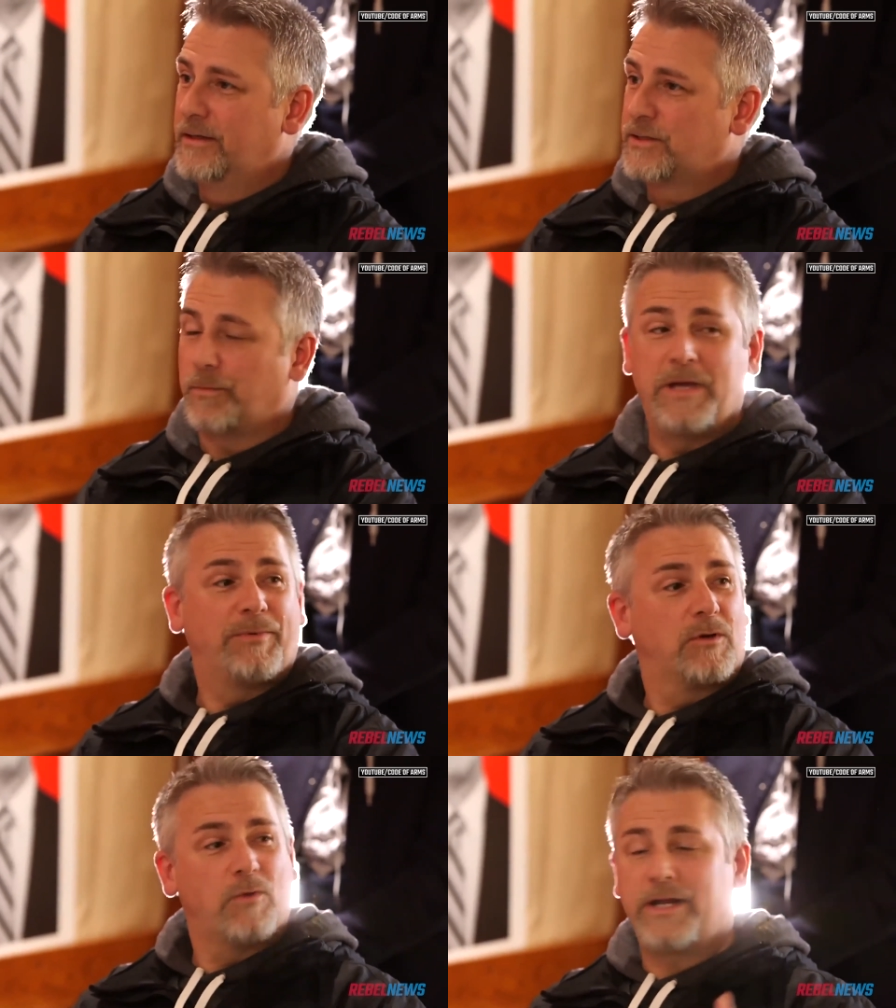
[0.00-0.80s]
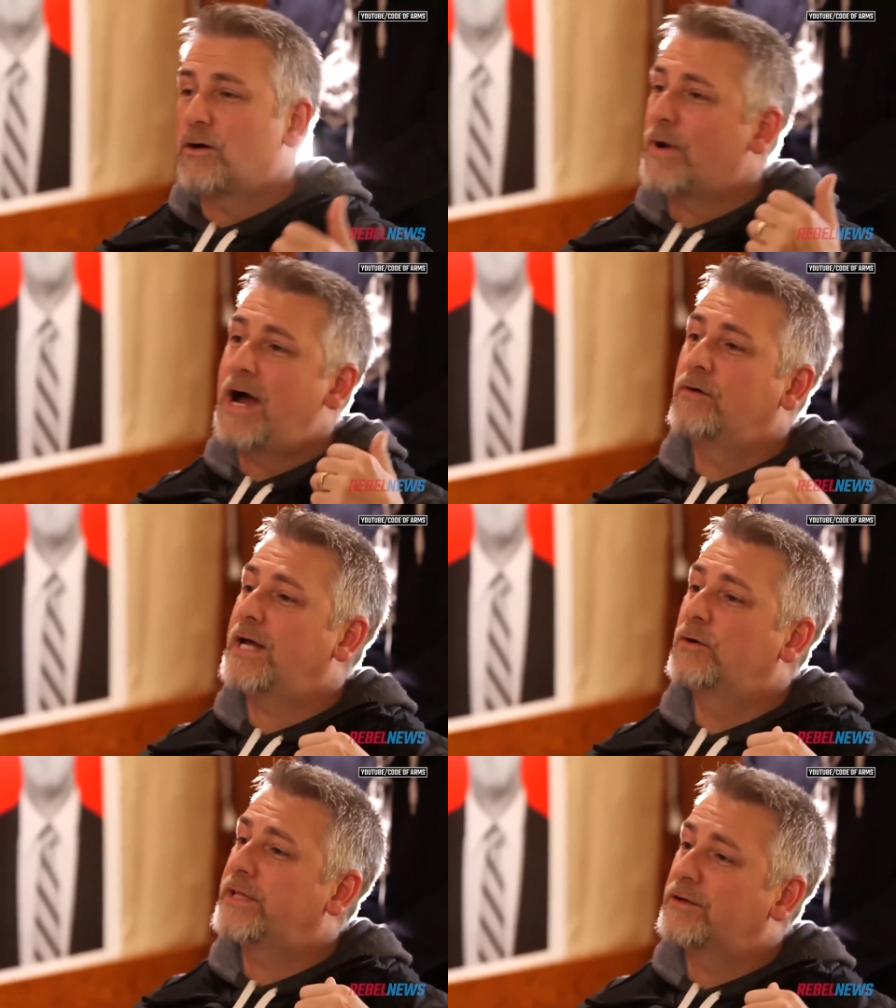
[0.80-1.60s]
So people are running around
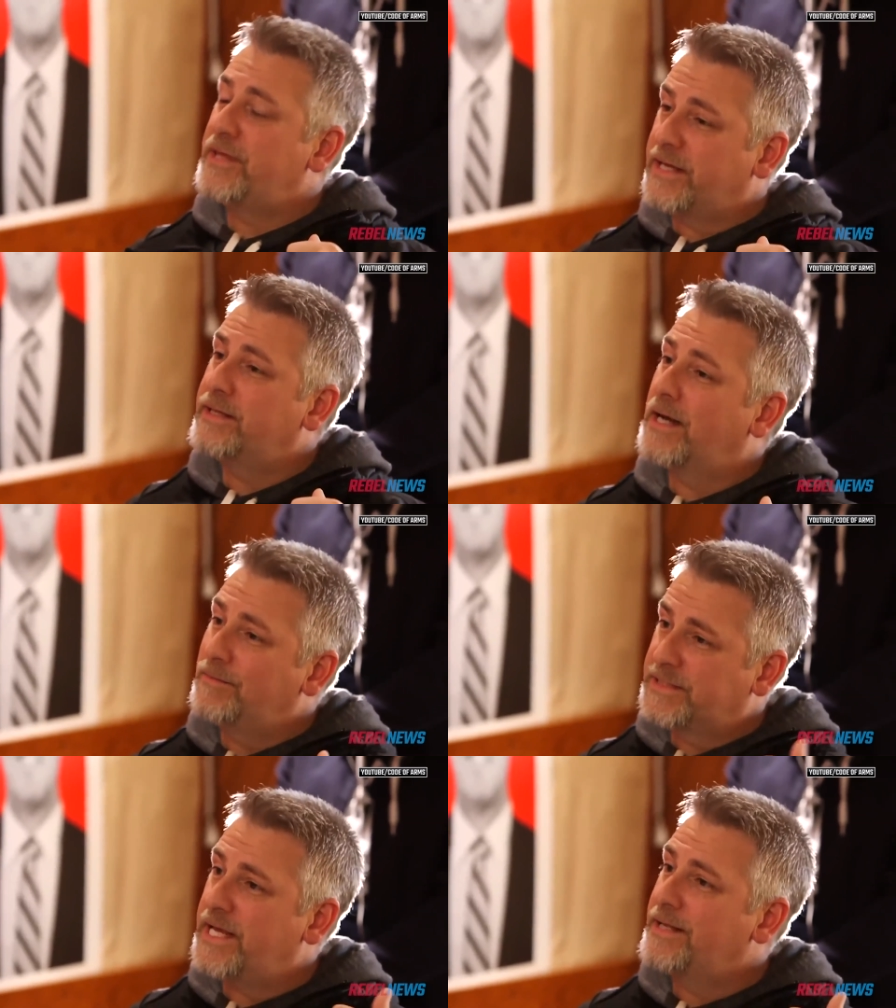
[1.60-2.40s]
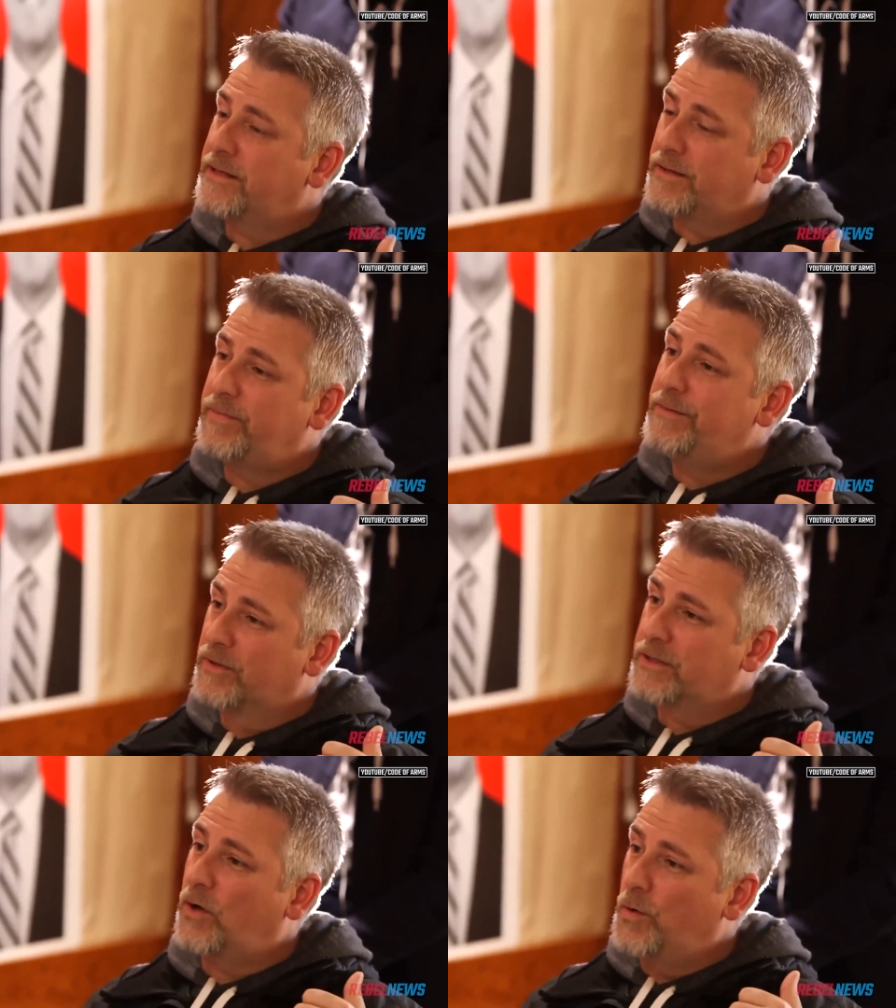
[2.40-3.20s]
out there thinking that I'm saying that the people
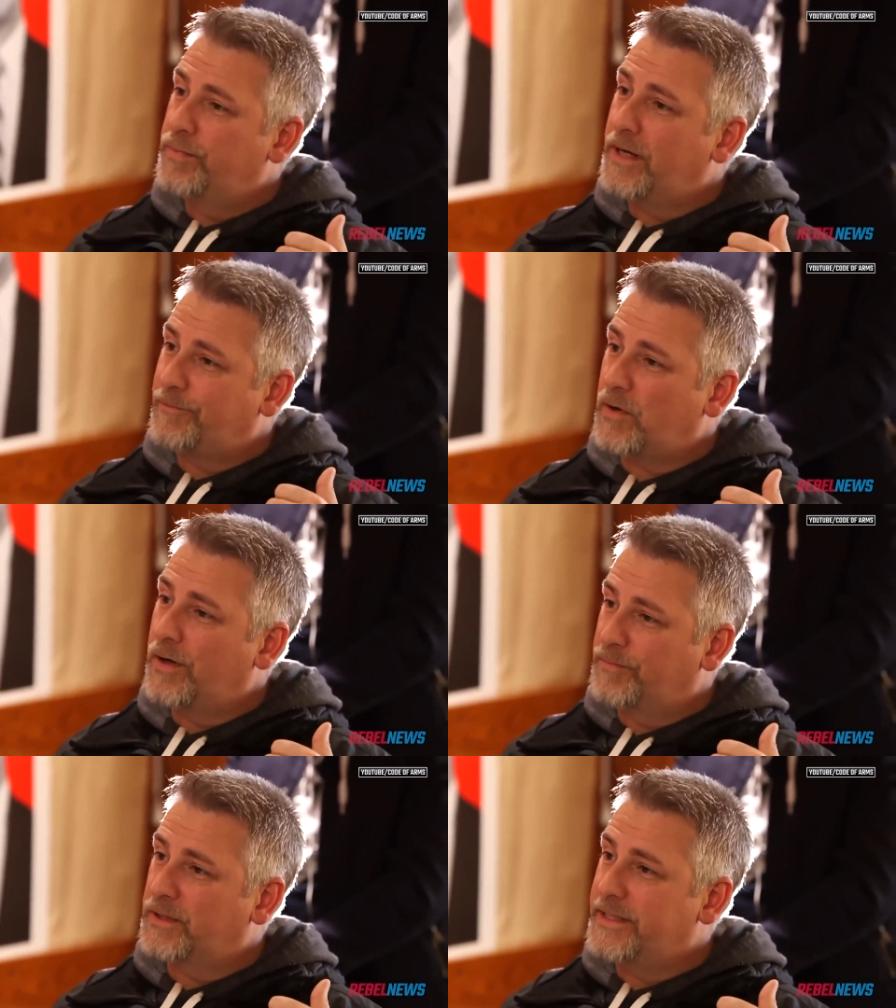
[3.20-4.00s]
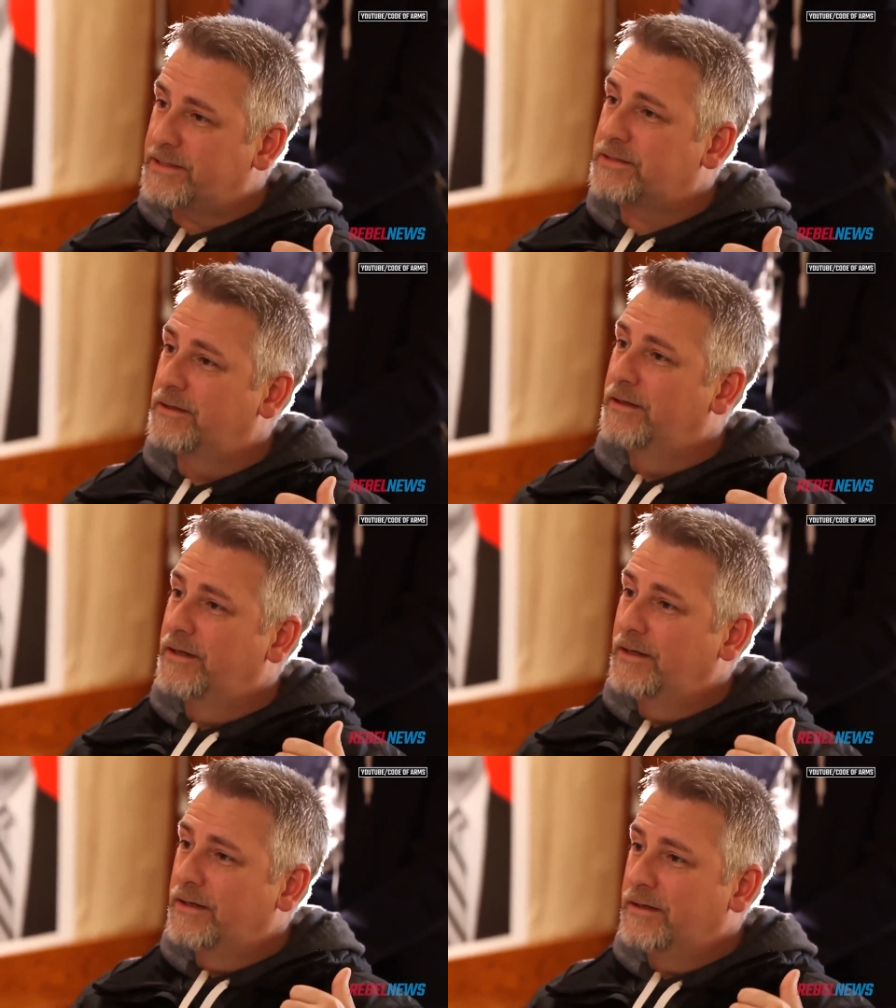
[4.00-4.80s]
are going to open up and, on police. And you
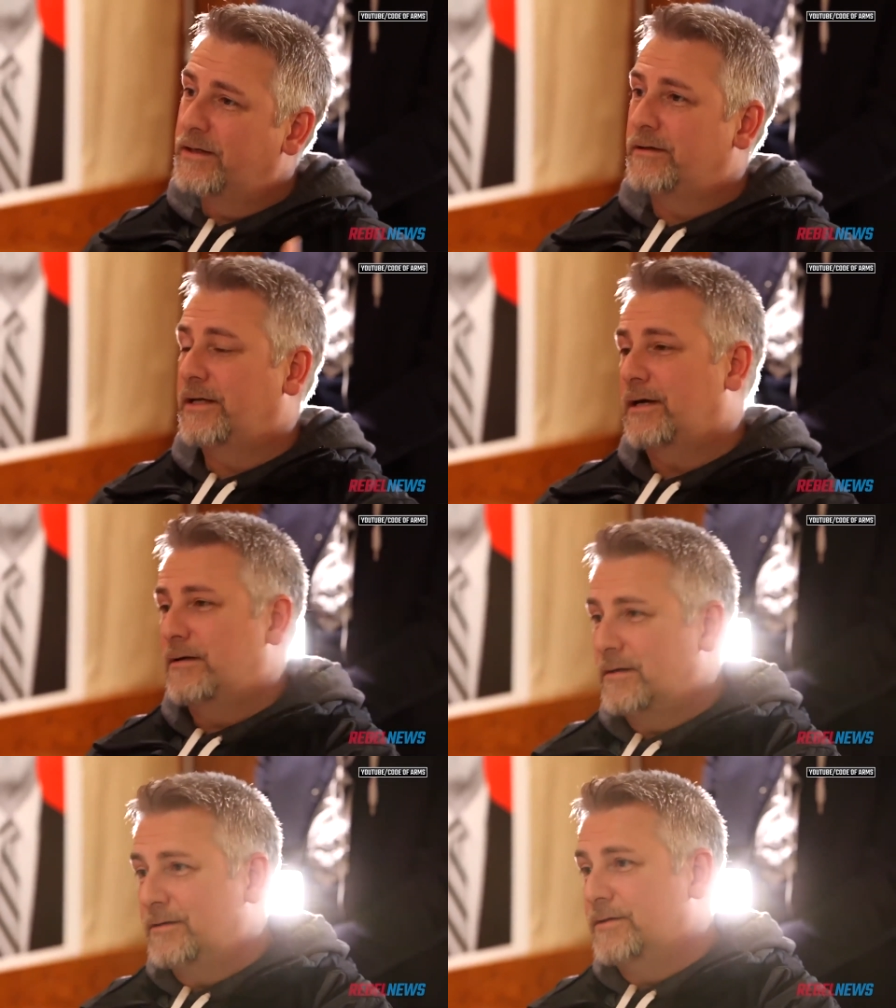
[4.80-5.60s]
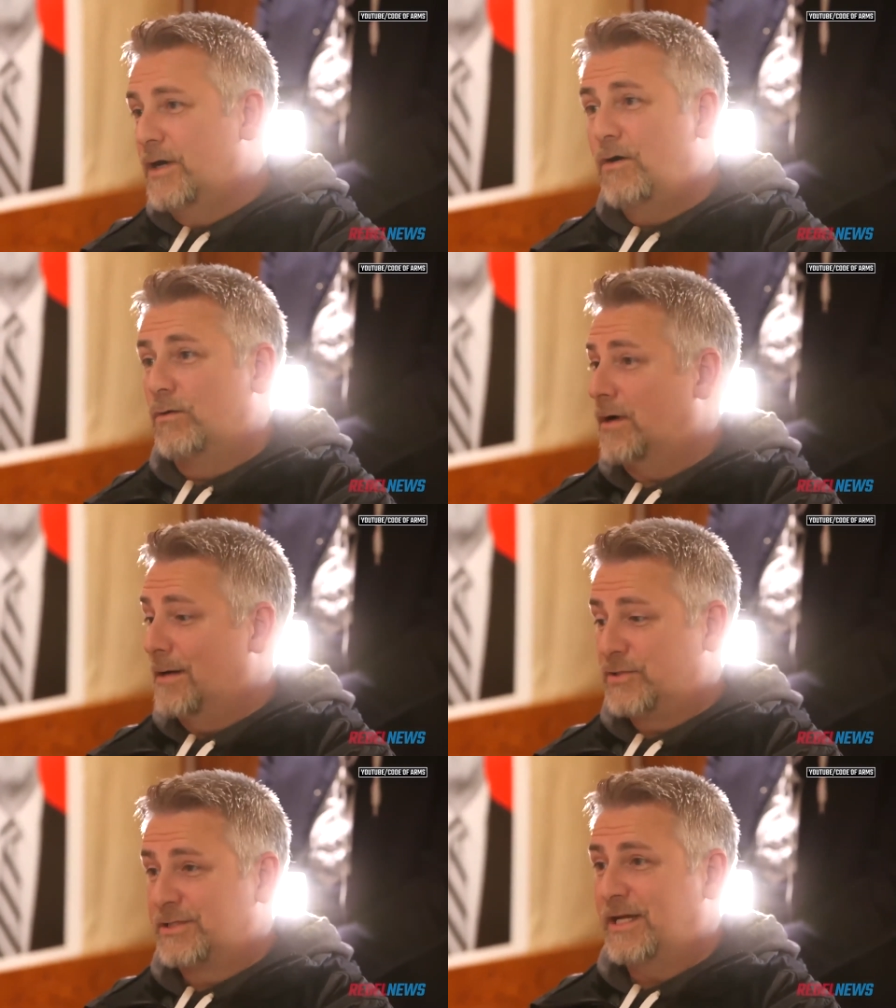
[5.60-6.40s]
digress. Yeah. I wish. No, I'm I just